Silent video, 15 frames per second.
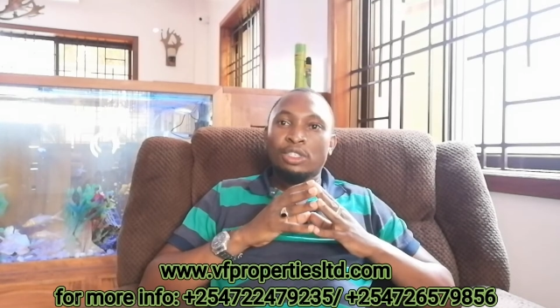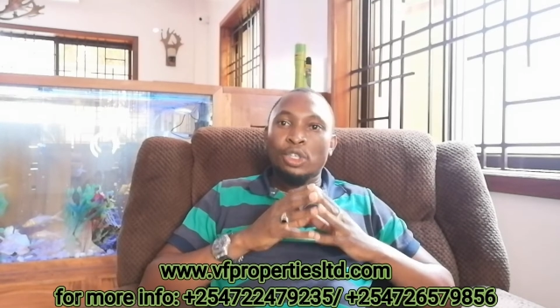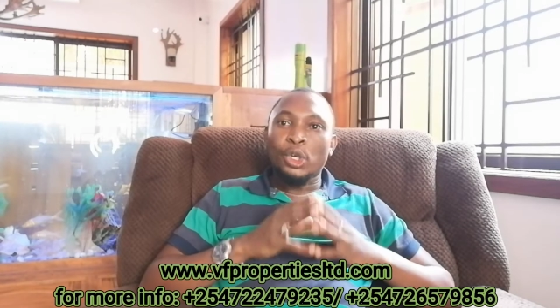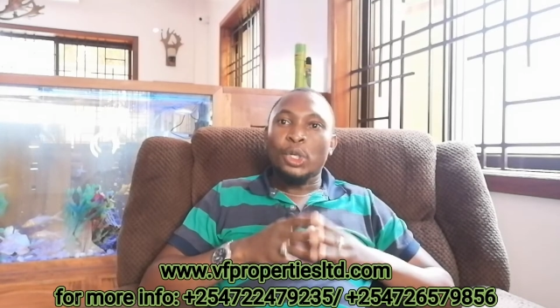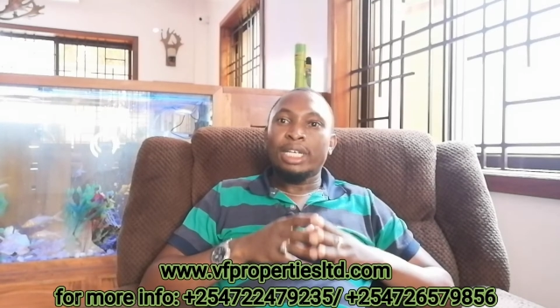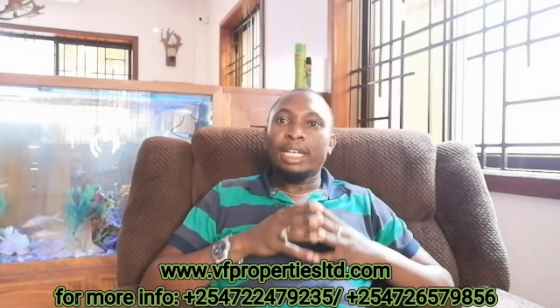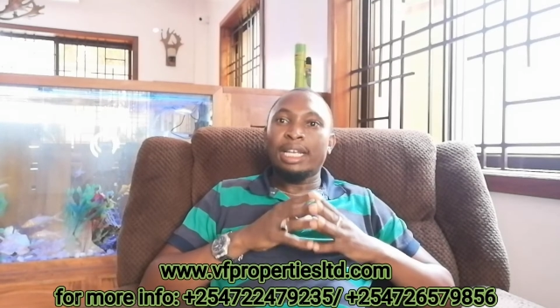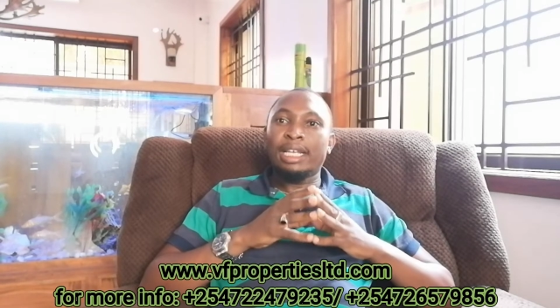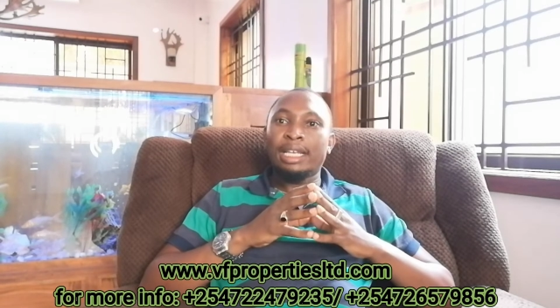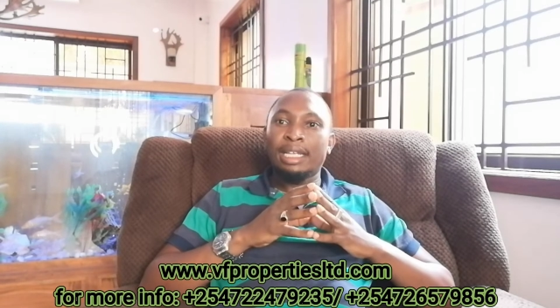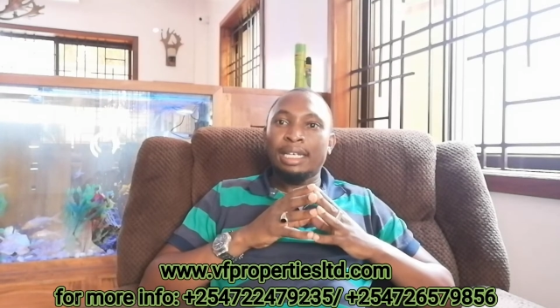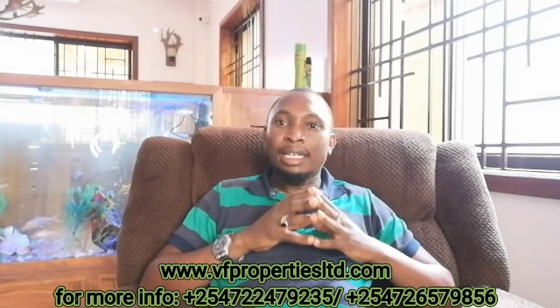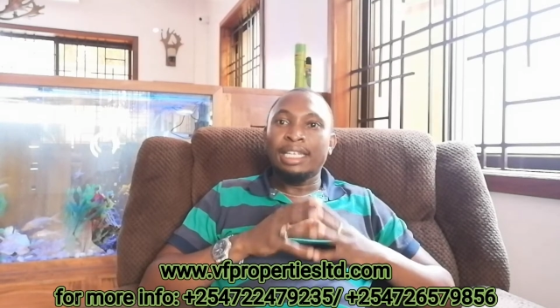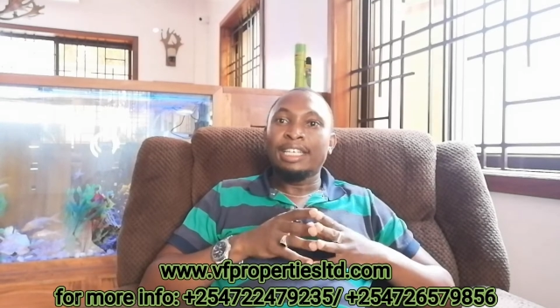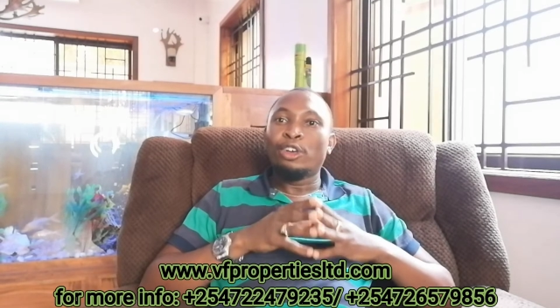is the
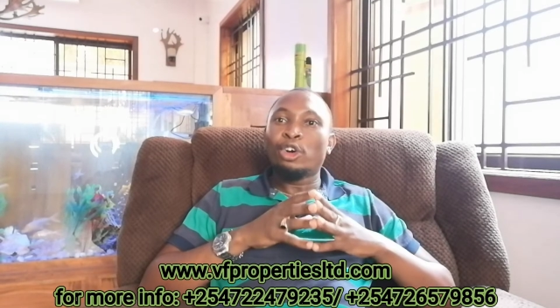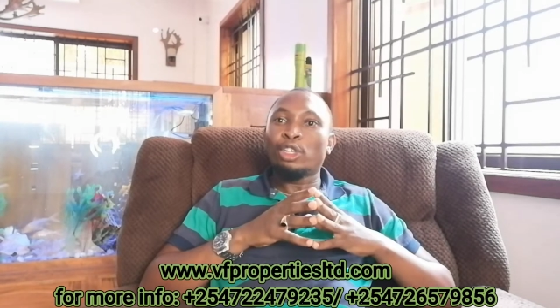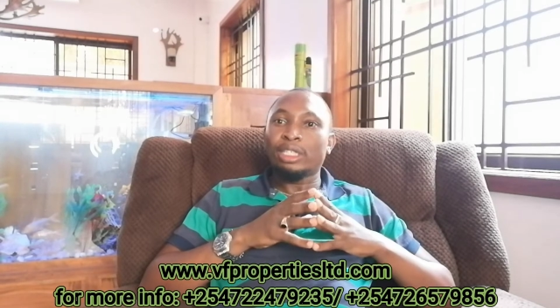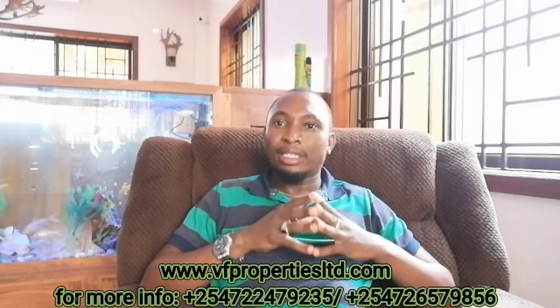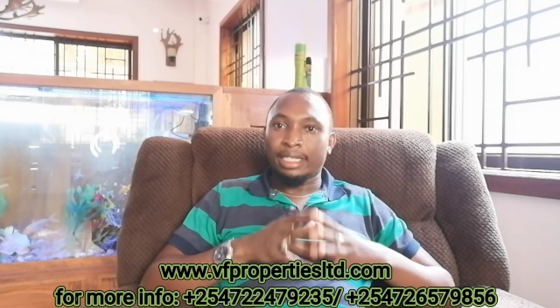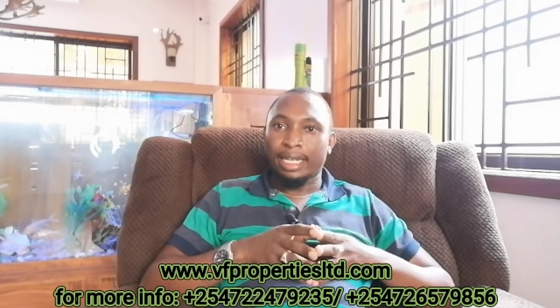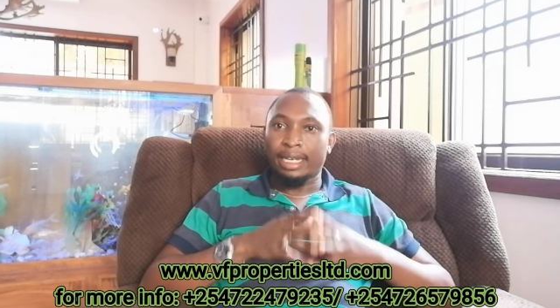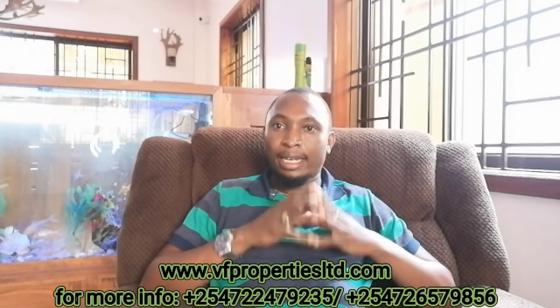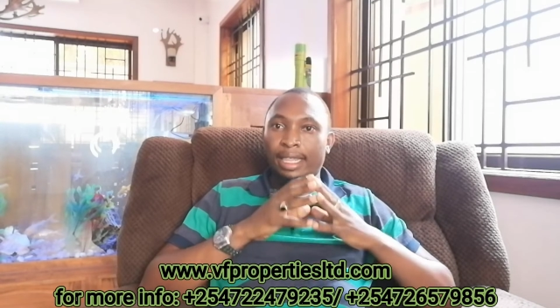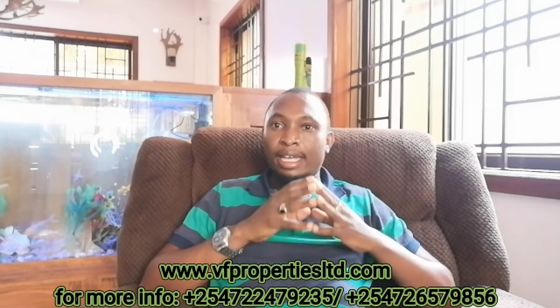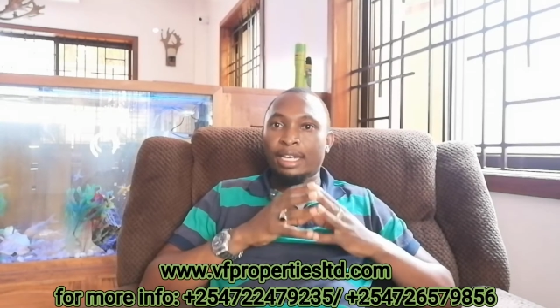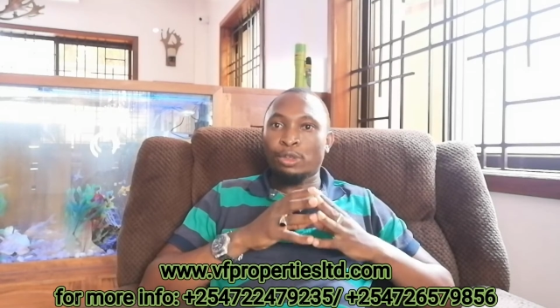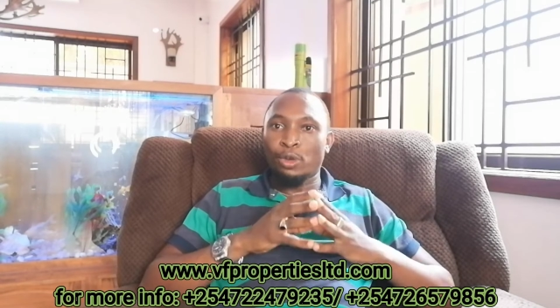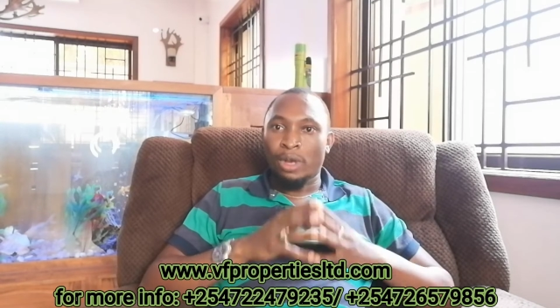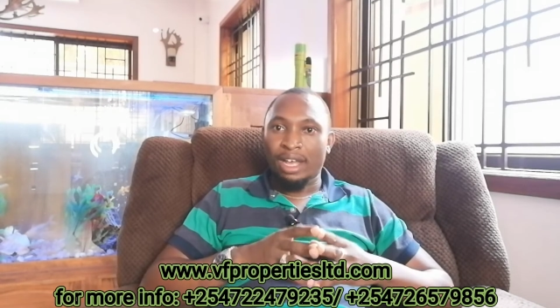only legal tender
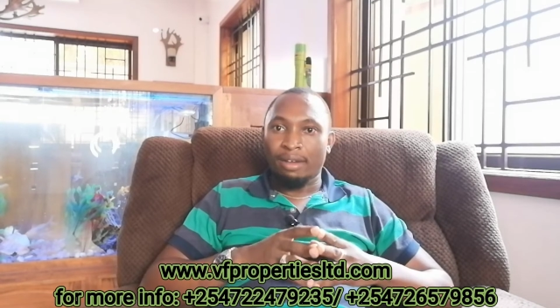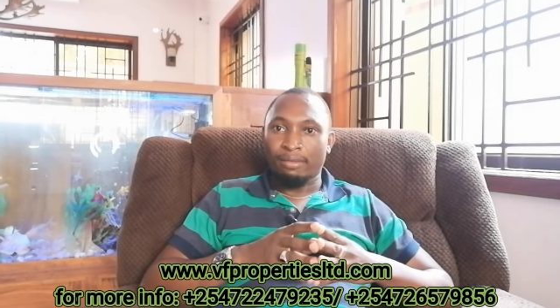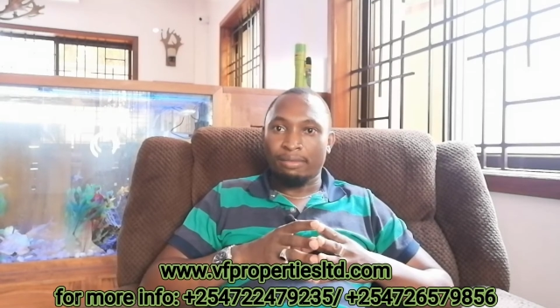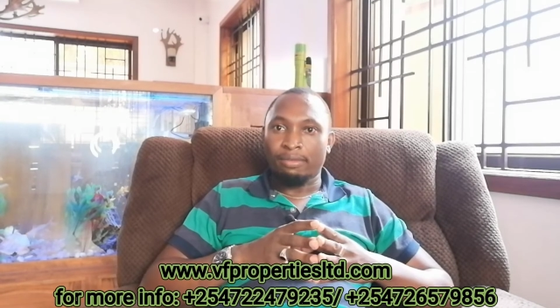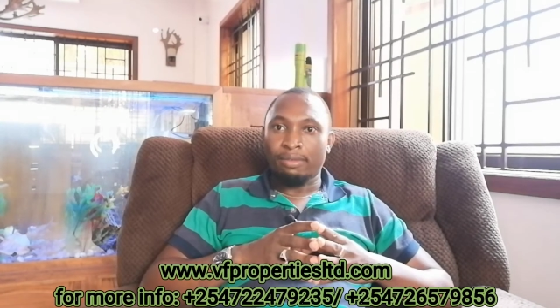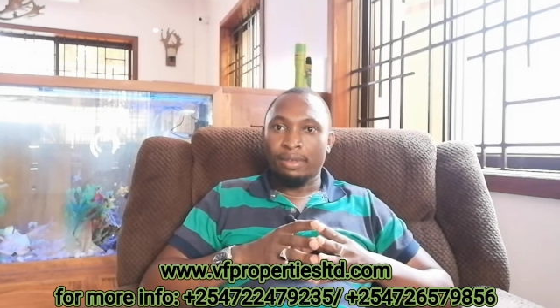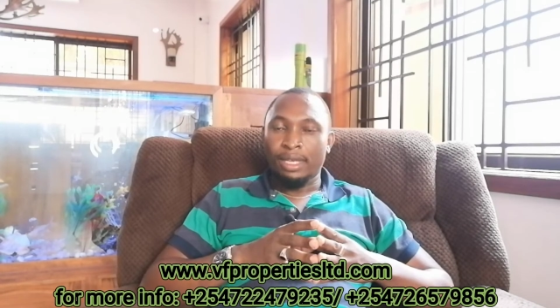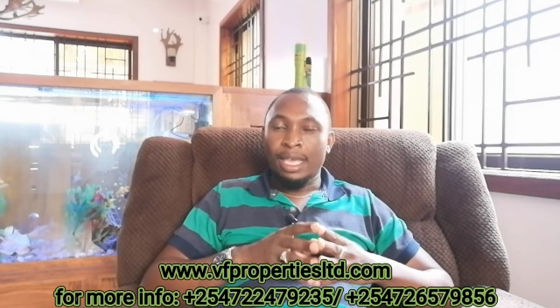that you have